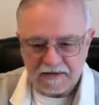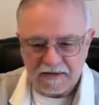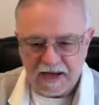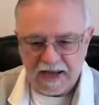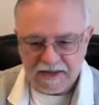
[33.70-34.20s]

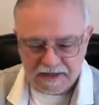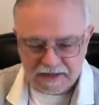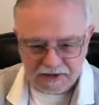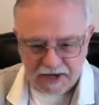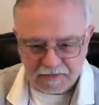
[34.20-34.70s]

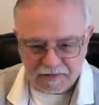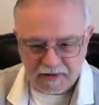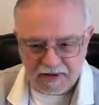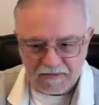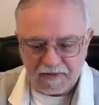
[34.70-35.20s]
classic Chapter
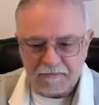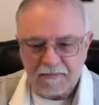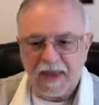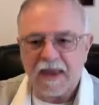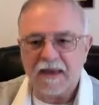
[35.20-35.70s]

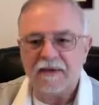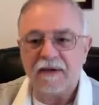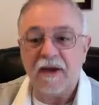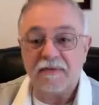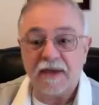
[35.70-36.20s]
11, and
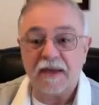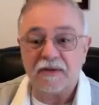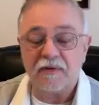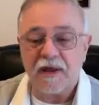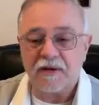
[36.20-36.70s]
you have to get
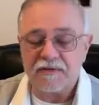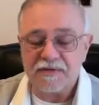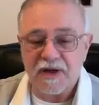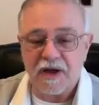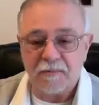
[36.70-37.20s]
the
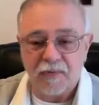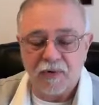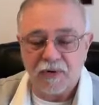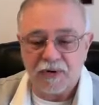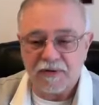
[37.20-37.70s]
creditors on
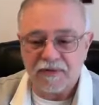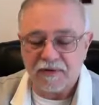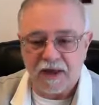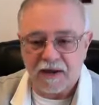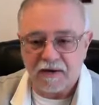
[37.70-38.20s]
board. If
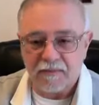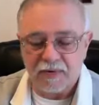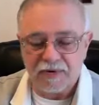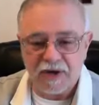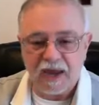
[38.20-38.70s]
they're not on
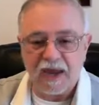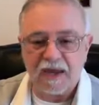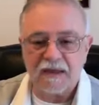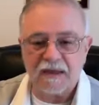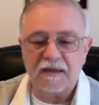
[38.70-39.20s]
board, you can't
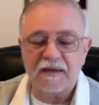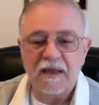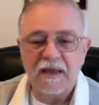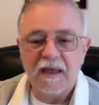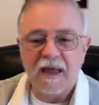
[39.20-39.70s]
get that
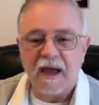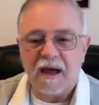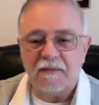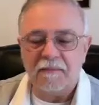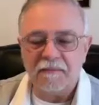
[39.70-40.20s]

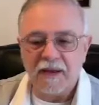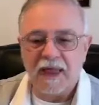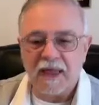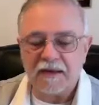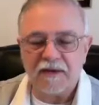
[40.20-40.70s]

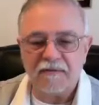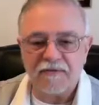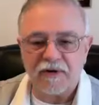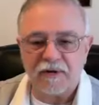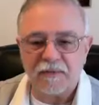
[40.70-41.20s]
plan
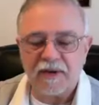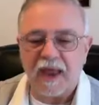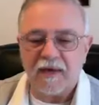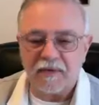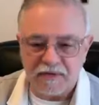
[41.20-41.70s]
confirmed.
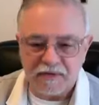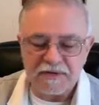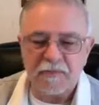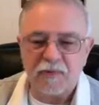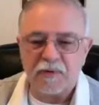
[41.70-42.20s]
Now,
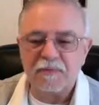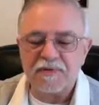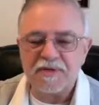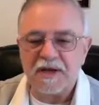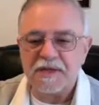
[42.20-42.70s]
there's a more
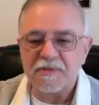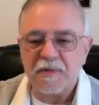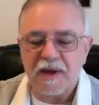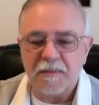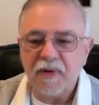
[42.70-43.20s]
precise
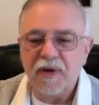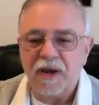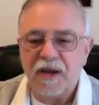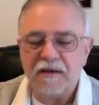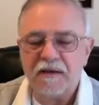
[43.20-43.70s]
way to put
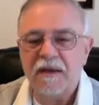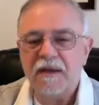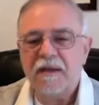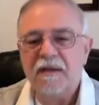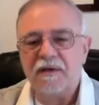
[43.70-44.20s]
it.
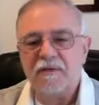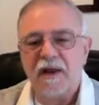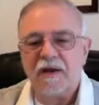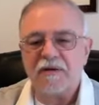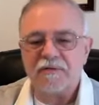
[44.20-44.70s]
The
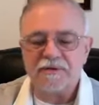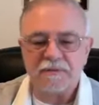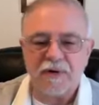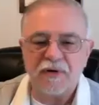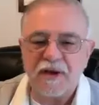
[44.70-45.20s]
creditors are
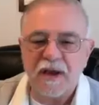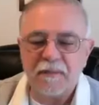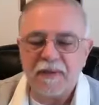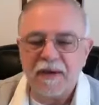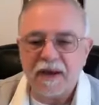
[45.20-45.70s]
broken
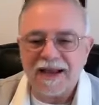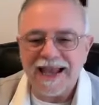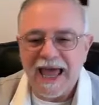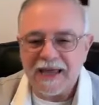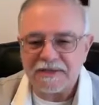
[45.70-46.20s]
up into
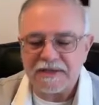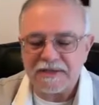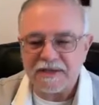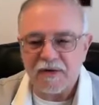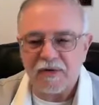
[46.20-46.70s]

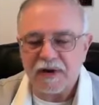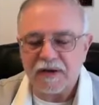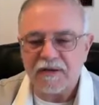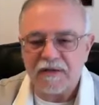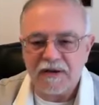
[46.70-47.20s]
classes according
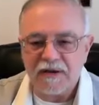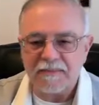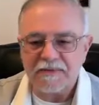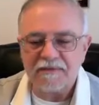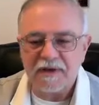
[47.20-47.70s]
to the
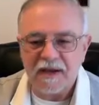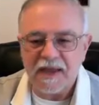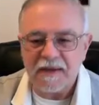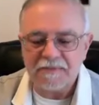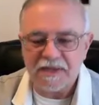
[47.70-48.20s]
types of
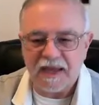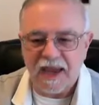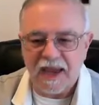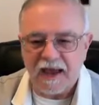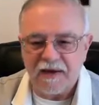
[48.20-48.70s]
claims
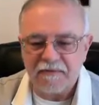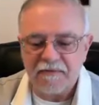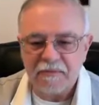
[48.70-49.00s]
they have.